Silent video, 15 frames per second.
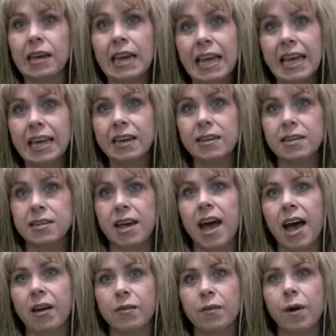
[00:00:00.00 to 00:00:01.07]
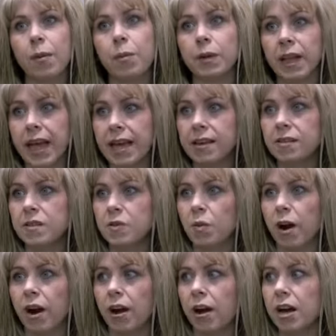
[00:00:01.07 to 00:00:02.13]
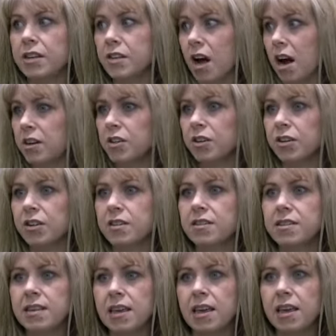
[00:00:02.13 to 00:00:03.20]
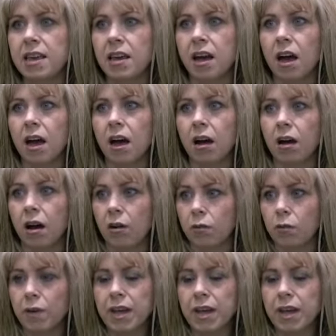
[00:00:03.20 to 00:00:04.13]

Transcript: neat to have a place where a doctor could see a